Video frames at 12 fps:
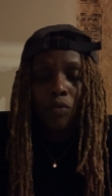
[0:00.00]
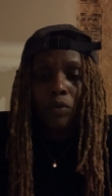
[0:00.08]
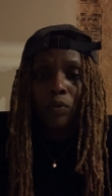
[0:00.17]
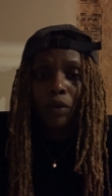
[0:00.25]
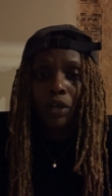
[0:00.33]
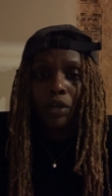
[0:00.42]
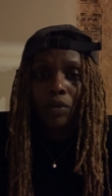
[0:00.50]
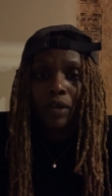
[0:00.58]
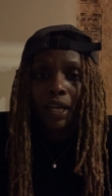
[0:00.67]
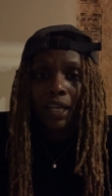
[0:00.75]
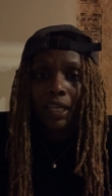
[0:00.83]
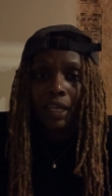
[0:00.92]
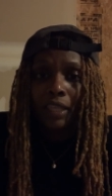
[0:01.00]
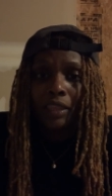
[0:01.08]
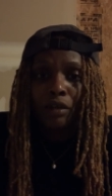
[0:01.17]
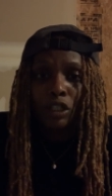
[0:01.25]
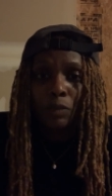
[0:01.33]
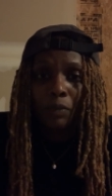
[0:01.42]
We want to go ahead and get
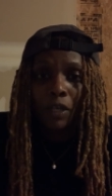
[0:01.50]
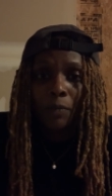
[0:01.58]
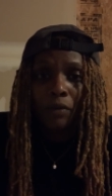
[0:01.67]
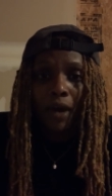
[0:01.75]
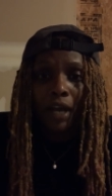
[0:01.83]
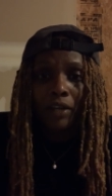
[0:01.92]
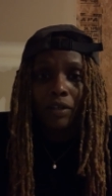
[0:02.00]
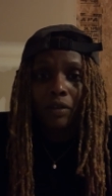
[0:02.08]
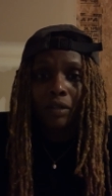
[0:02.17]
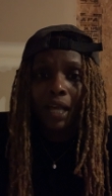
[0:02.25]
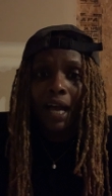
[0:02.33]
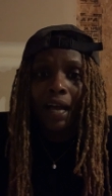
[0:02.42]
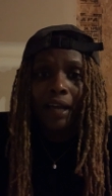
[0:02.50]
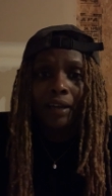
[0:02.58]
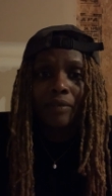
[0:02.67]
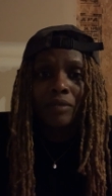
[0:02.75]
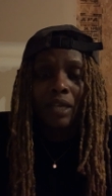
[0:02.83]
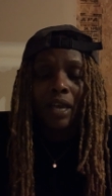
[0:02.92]
those people out of your lives